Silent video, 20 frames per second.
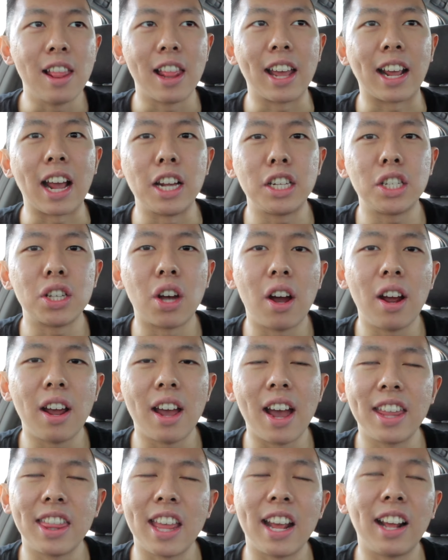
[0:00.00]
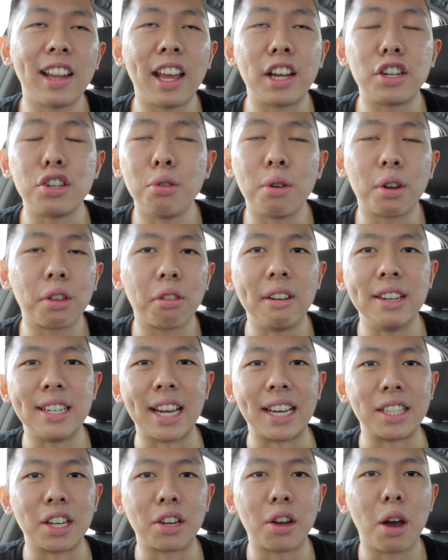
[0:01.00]
Like I saw it I think like 2 or 3
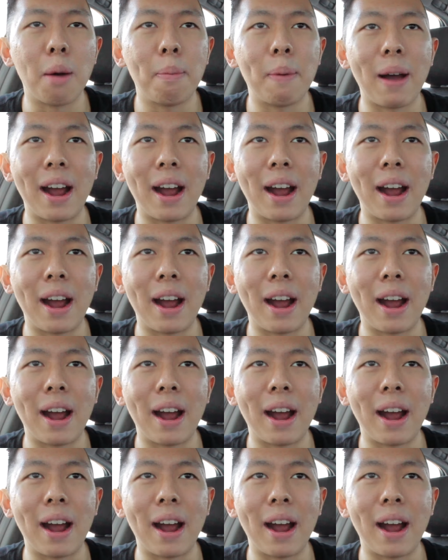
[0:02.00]
days ago,